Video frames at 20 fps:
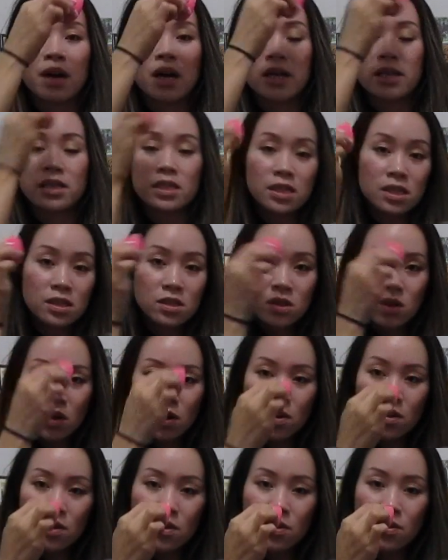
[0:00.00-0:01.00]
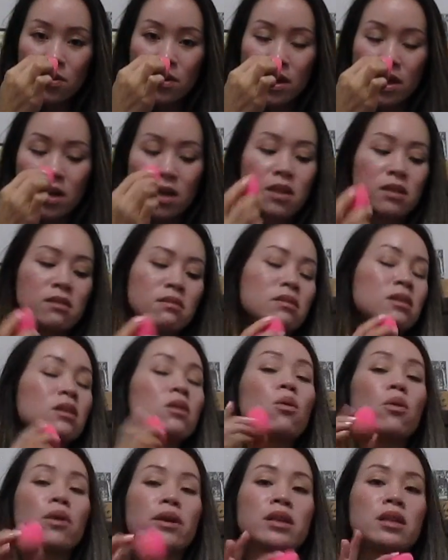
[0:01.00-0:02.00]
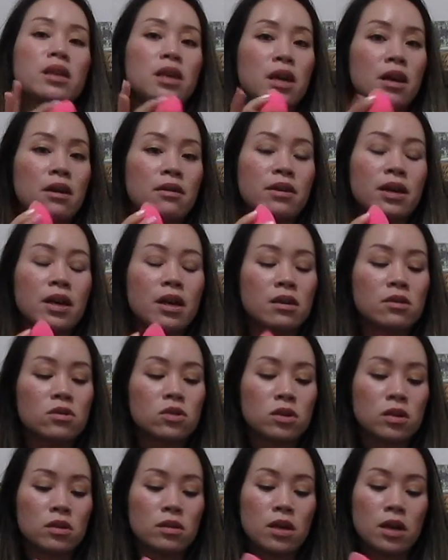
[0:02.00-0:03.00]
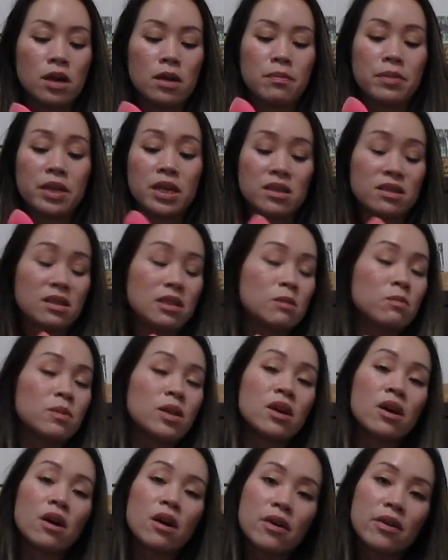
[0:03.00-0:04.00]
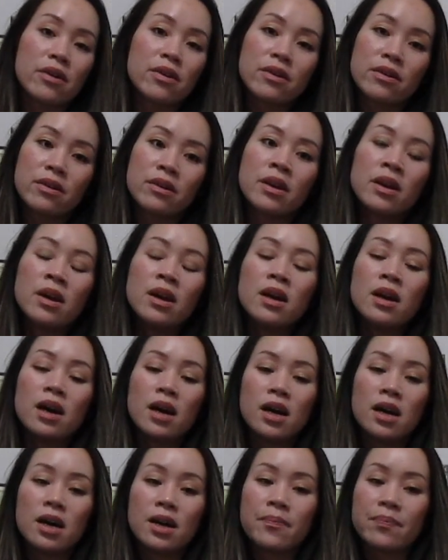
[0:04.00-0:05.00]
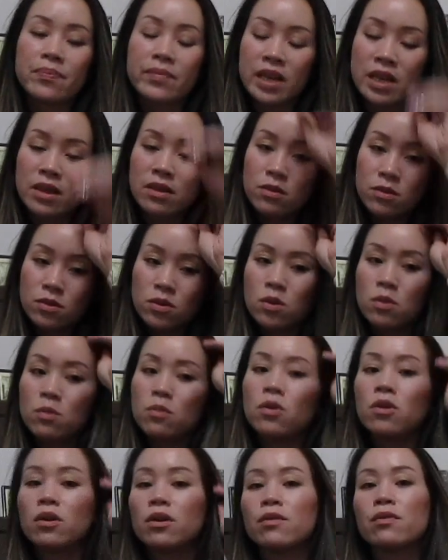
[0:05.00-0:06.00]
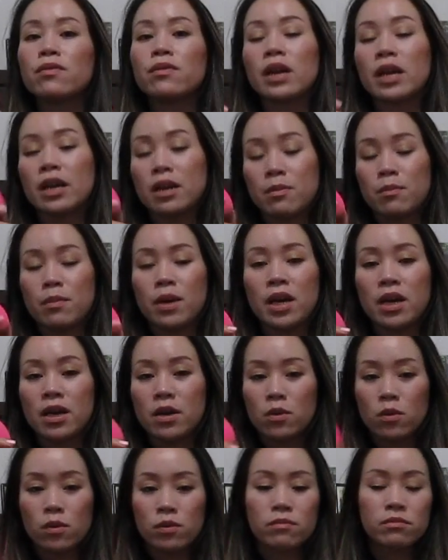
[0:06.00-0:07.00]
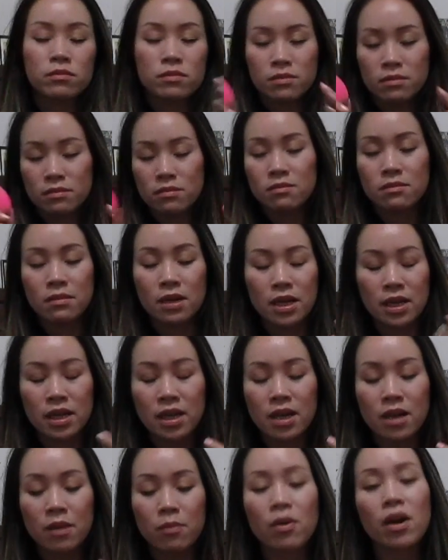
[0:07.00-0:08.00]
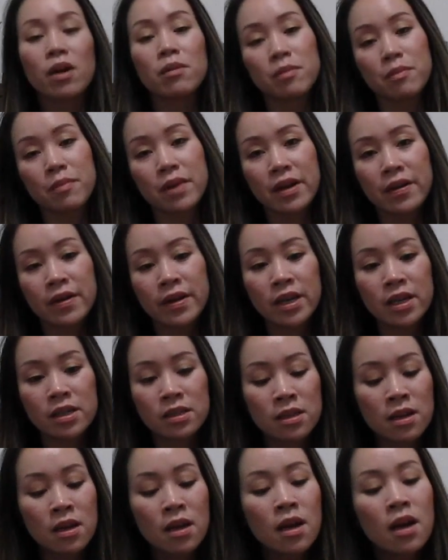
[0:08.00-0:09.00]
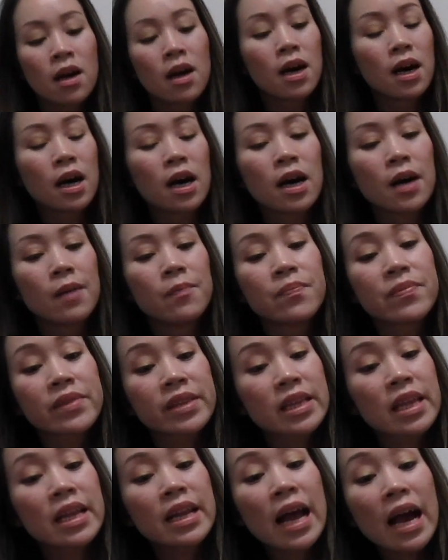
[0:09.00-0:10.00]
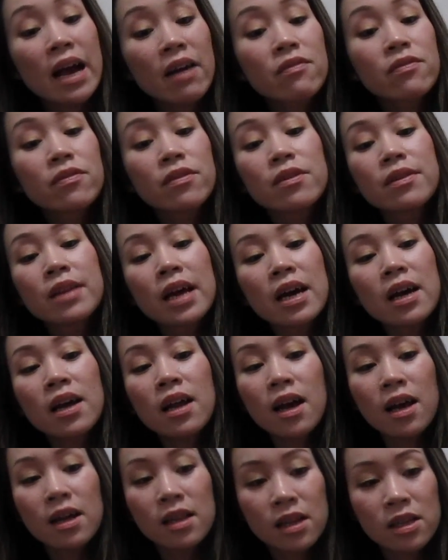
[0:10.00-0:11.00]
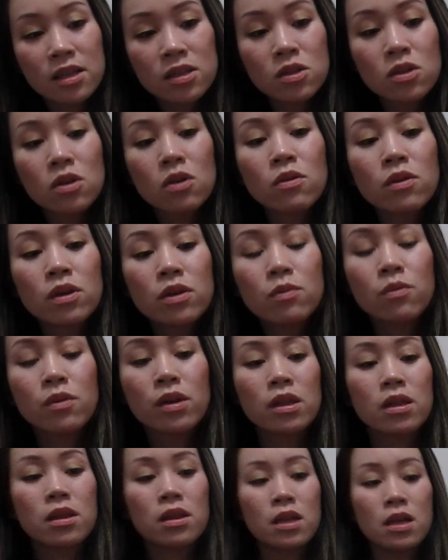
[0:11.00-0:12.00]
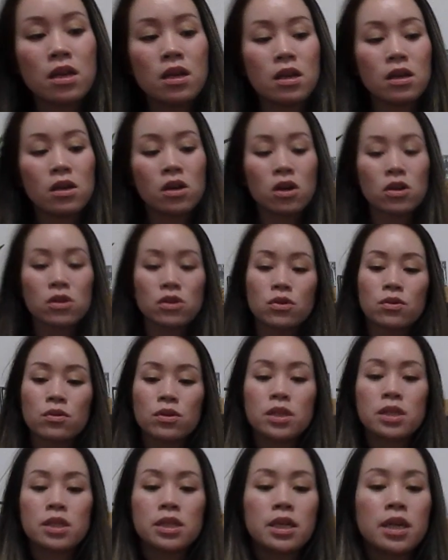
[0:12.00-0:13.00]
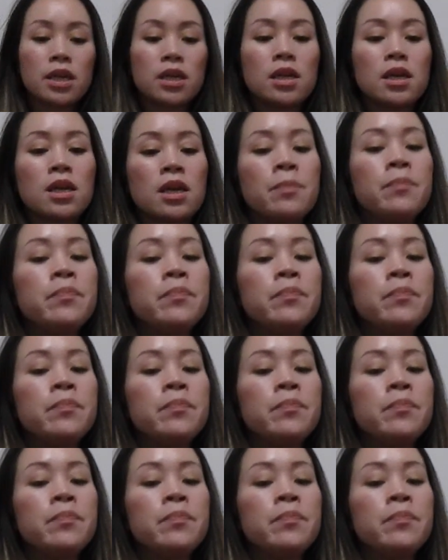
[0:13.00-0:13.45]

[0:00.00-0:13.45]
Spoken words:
my T-zone and the oily areas because it's been hotter, and those are more of like my problem areas. And then after that I like to go in with the contour stick.